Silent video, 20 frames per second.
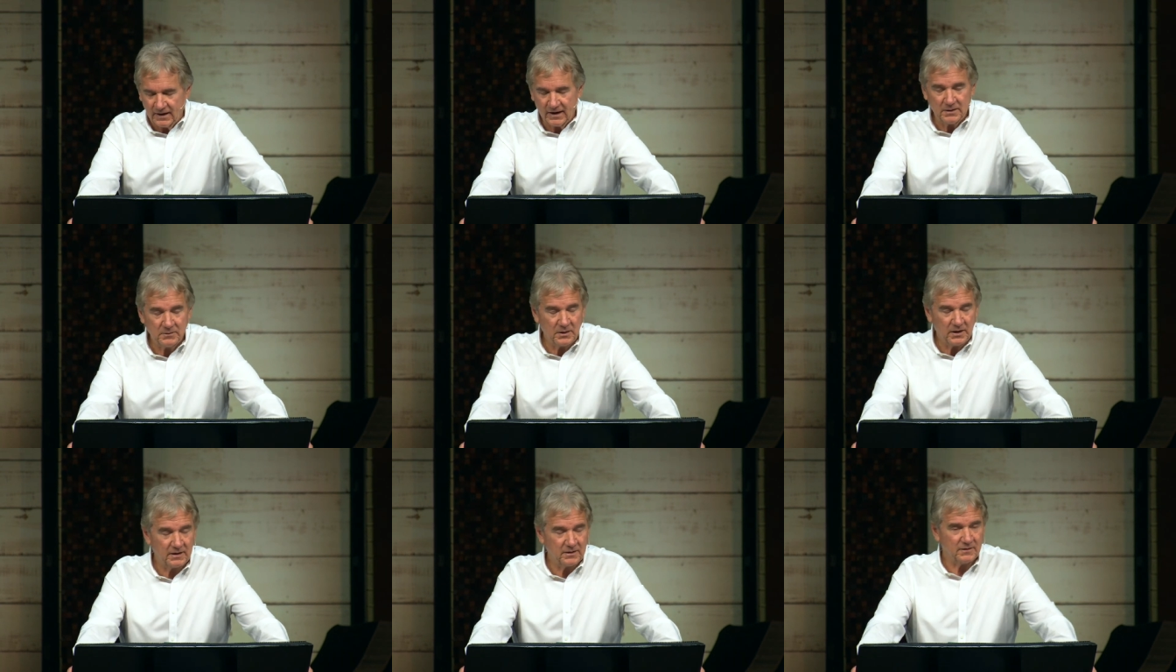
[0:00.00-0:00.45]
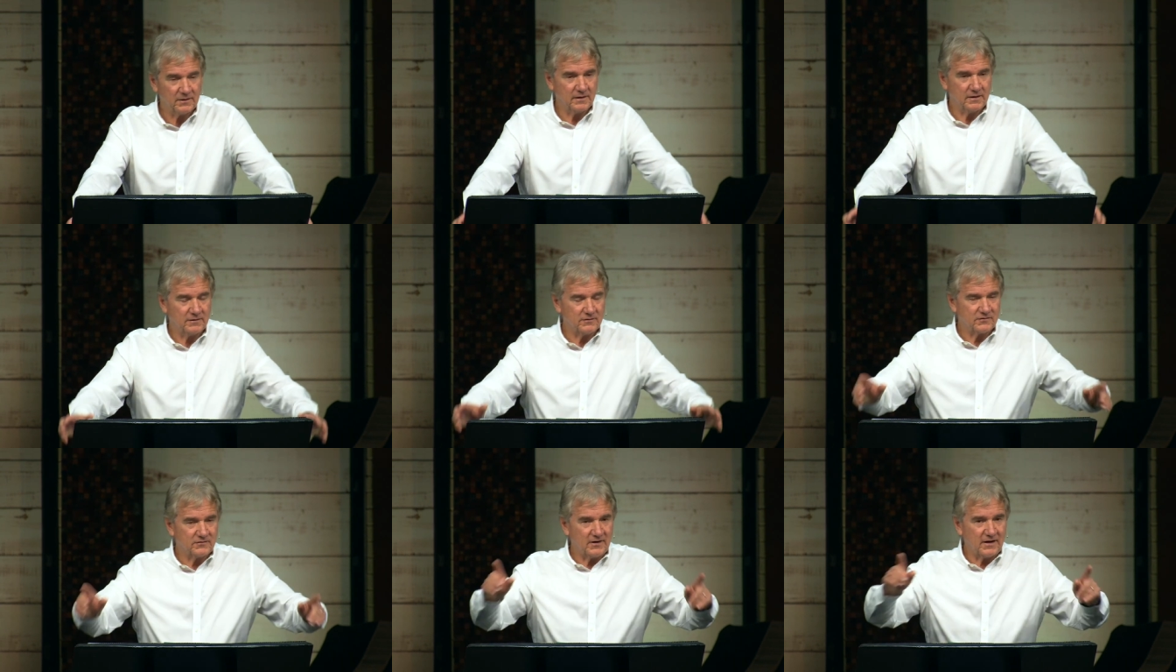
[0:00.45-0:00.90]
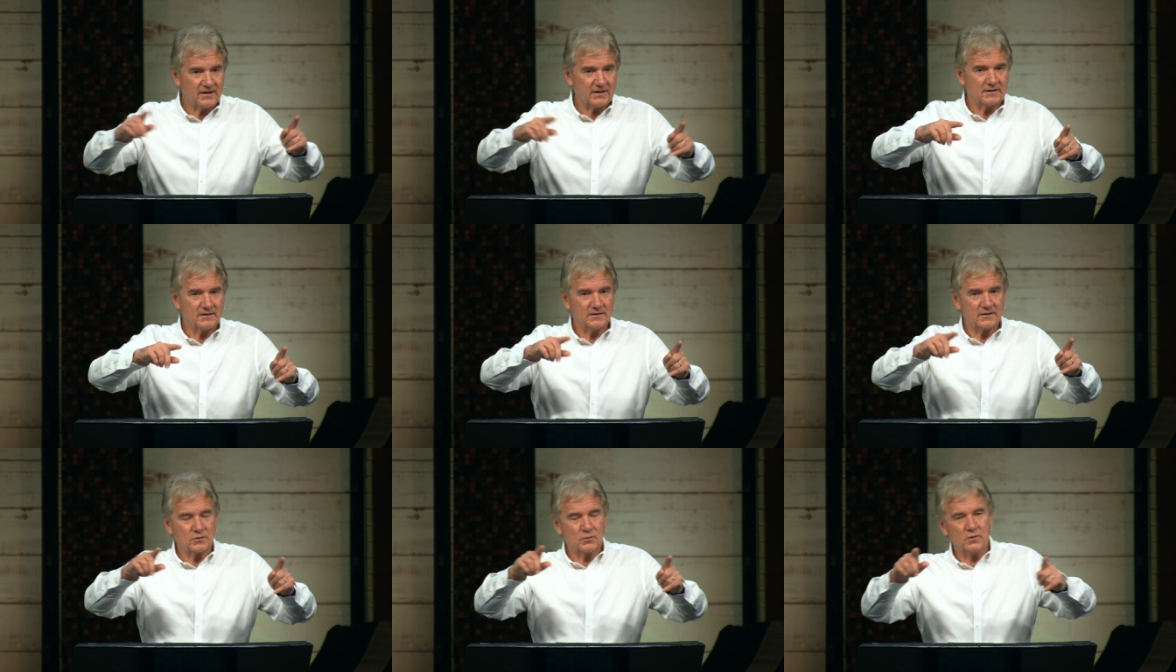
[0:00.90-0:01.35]
And, and then,
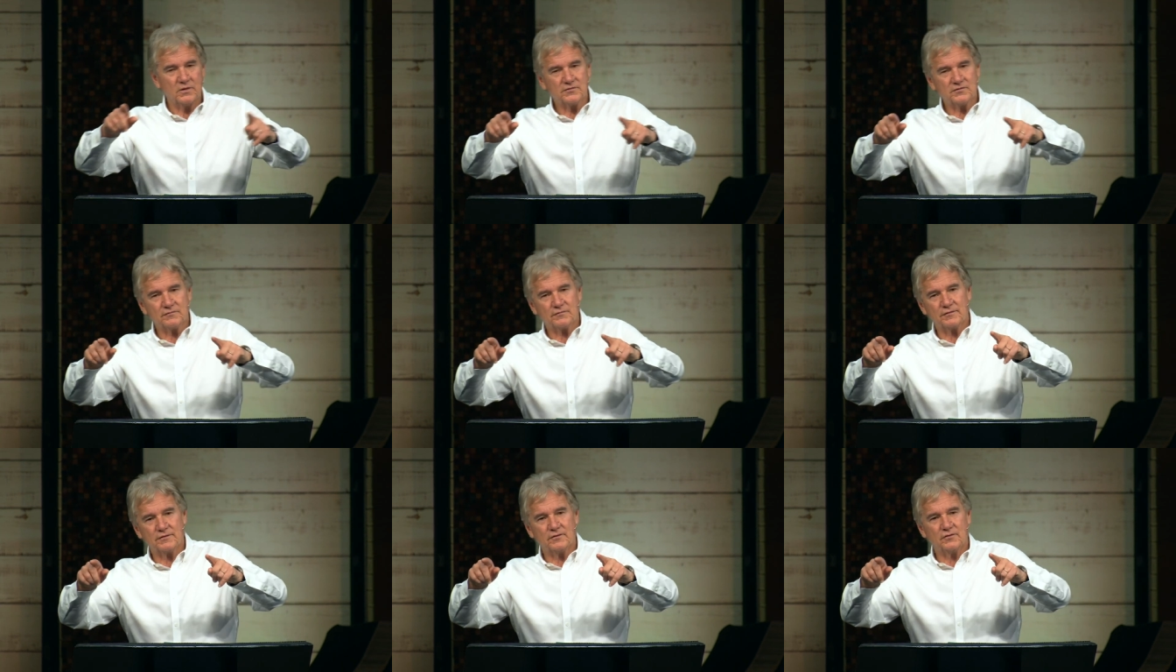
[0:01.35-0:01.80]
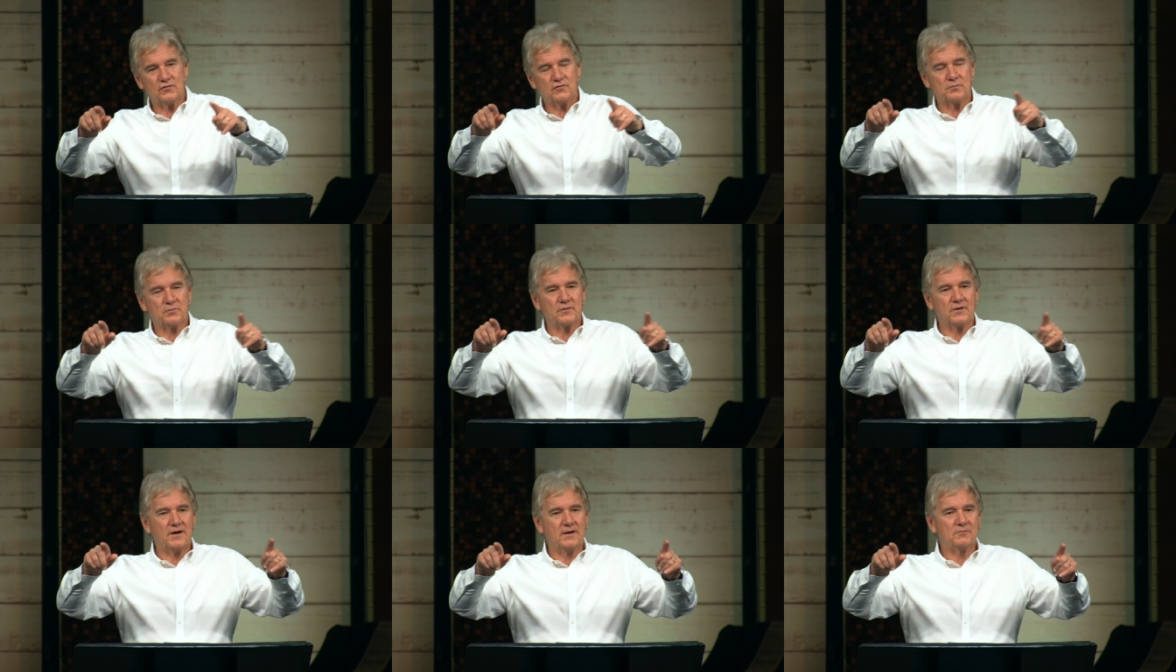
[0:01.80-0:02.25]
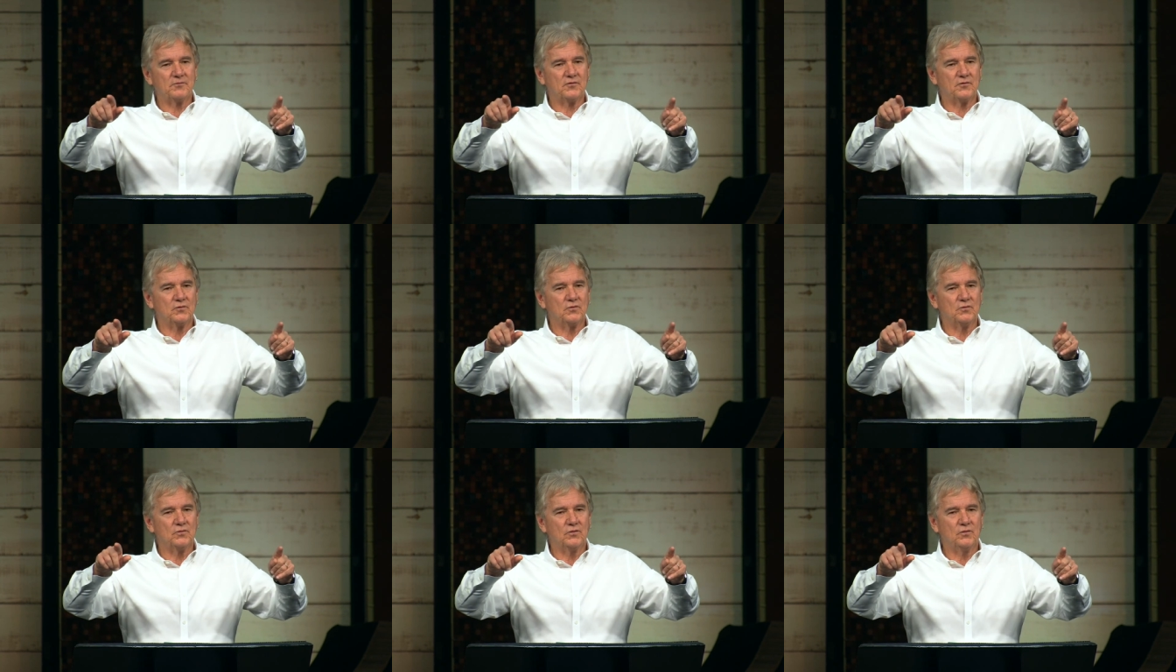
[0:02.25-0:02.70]
secondly, a question for those
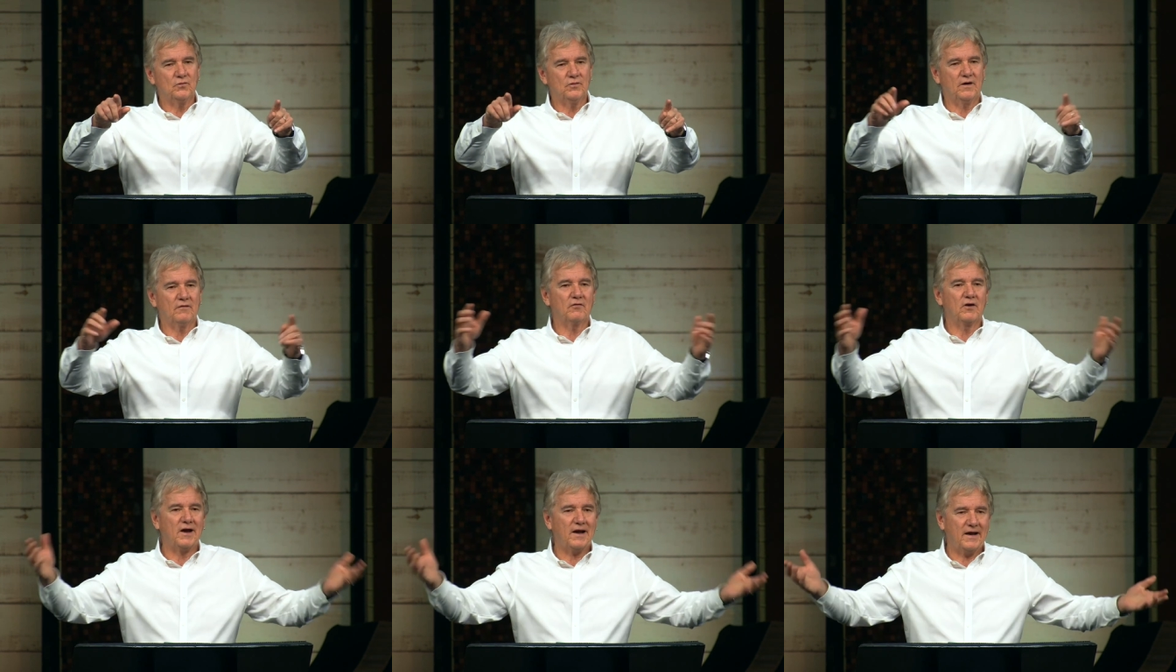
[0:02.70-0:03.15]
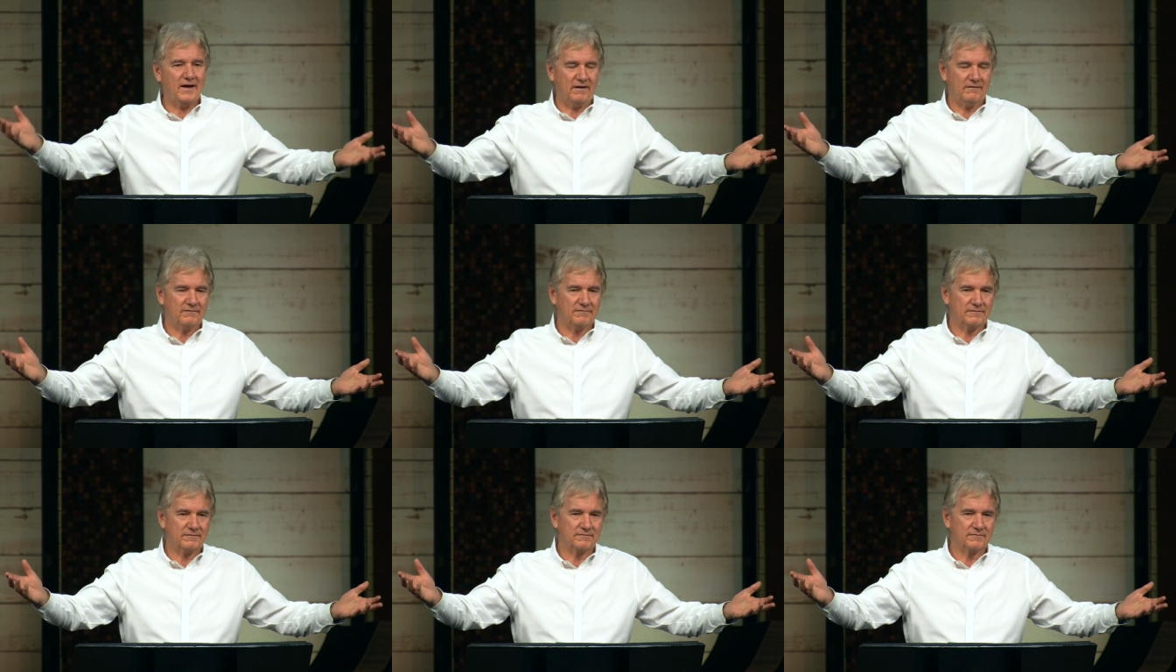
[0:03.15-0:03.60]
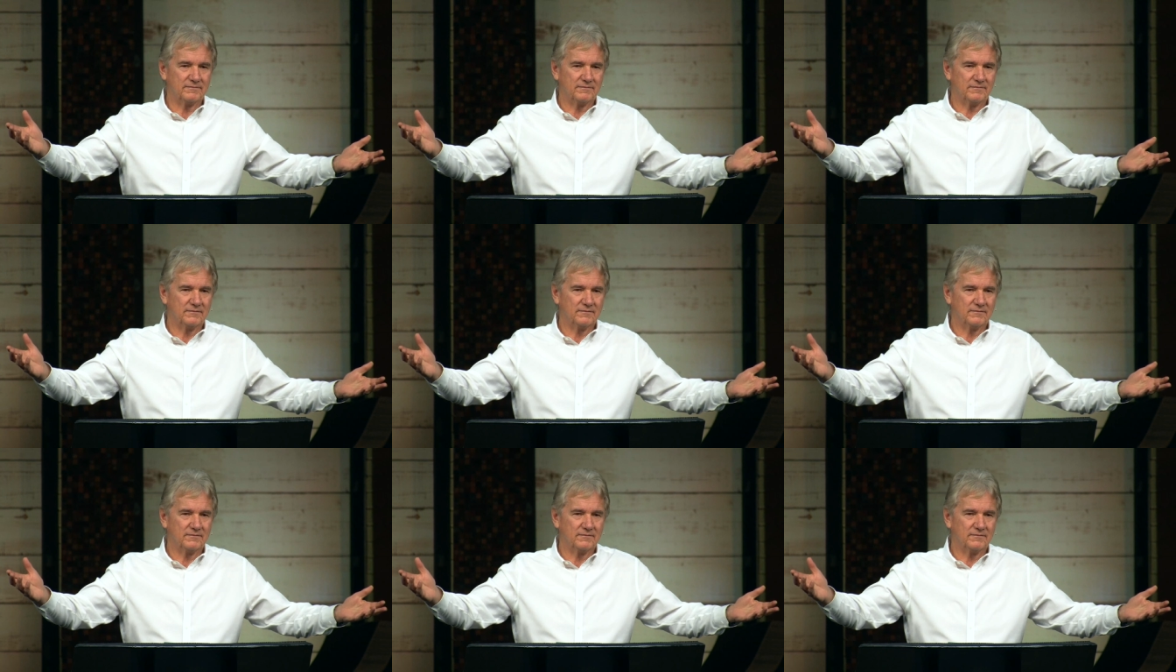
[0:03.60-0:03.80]
perhaps who, who never have